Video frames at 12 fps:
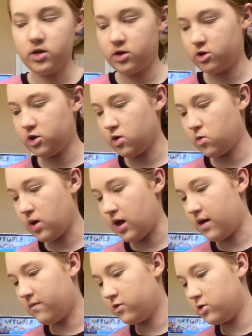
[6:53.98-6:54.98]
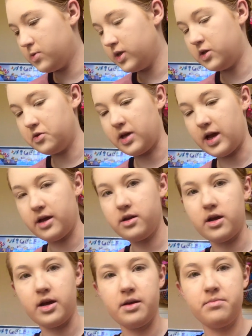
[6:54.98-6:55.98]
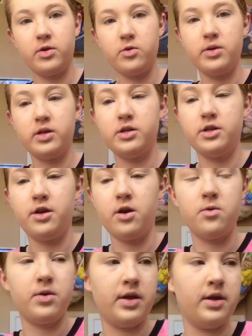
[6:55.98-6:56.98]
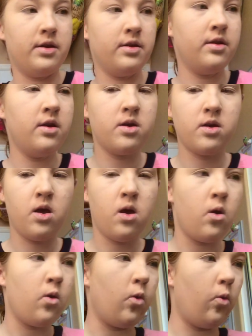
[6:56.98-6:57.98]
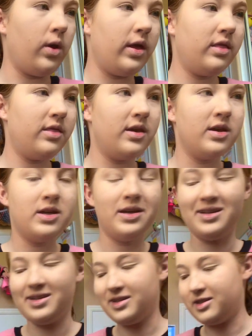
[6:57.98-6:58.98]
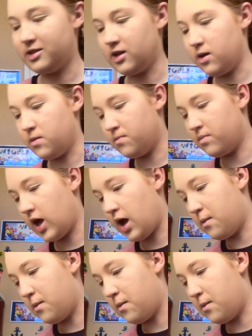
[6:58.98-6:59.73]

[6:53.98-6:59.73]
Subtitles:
So after we do that, I'm going to go in with some